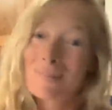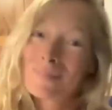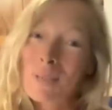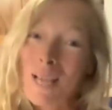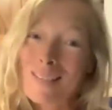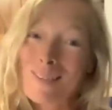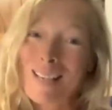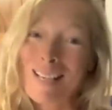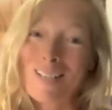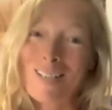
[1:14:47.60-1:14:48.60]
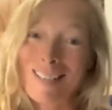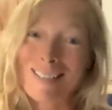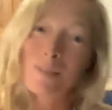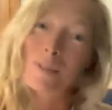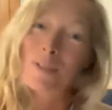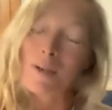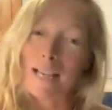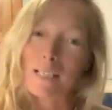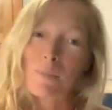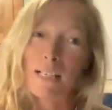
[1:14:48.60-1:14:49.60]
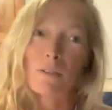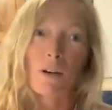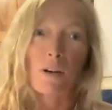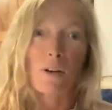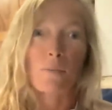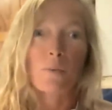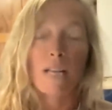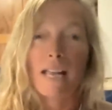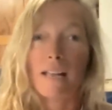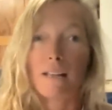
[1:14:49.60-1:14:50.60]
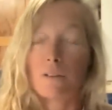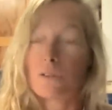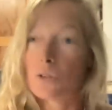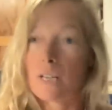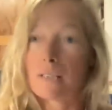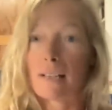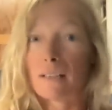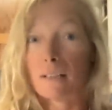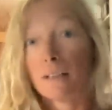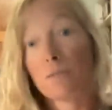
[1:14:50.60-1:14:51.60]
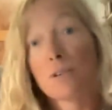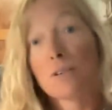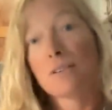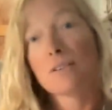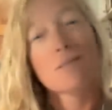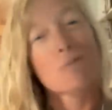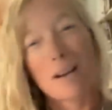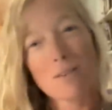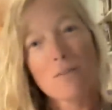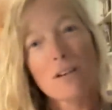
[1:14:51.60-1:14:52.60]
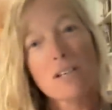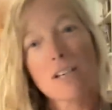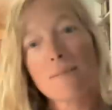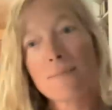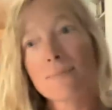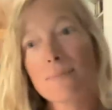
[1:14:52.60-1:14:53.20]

root exudation to attract microbes and nutrient cycling versus rhizophagy?